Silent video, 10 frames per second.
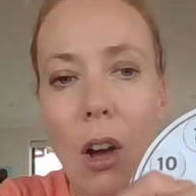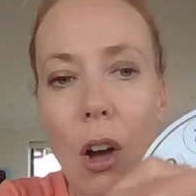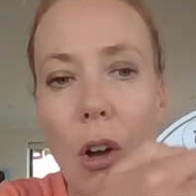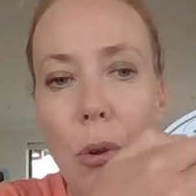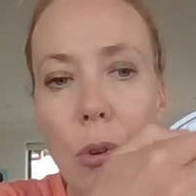
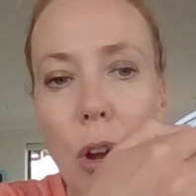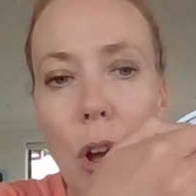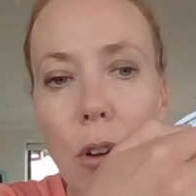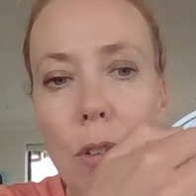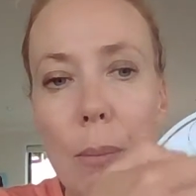
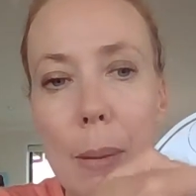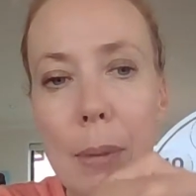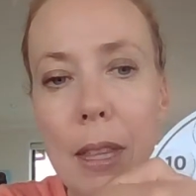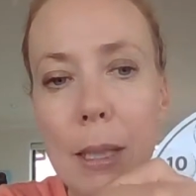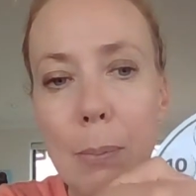o'clock. Remember,
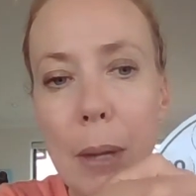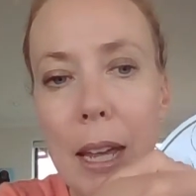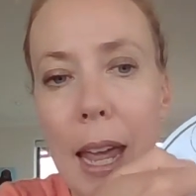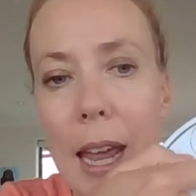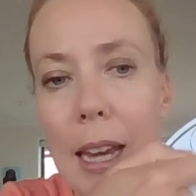this big
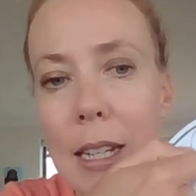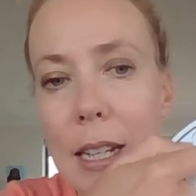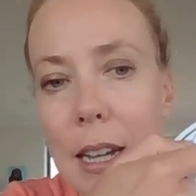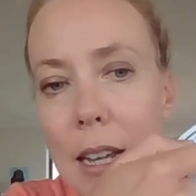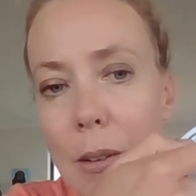hand
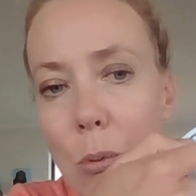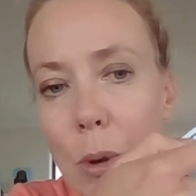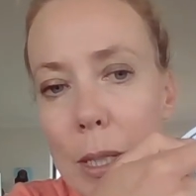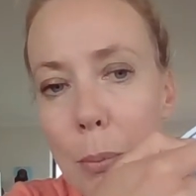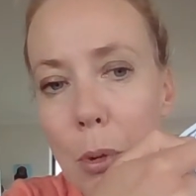
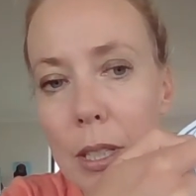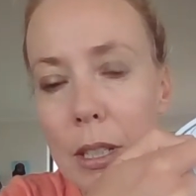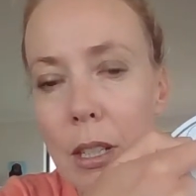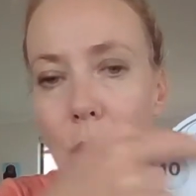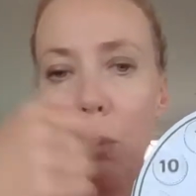always points
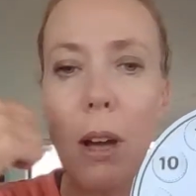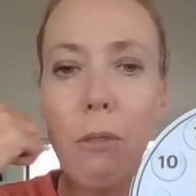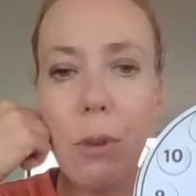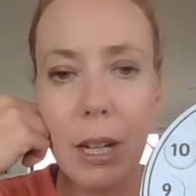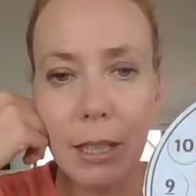to the
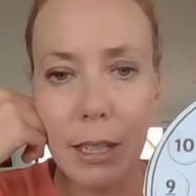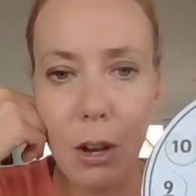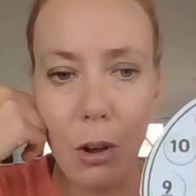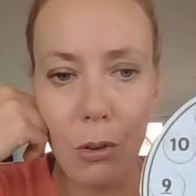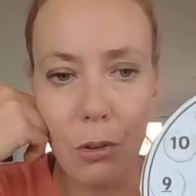12 when it's an
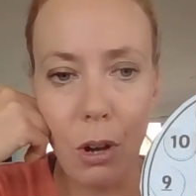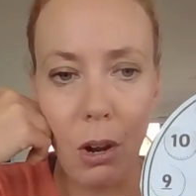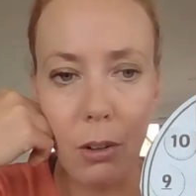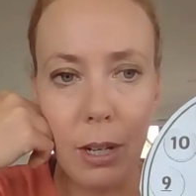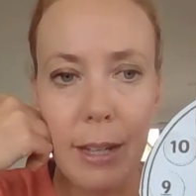
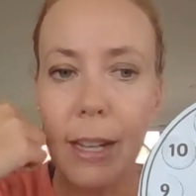o'clock.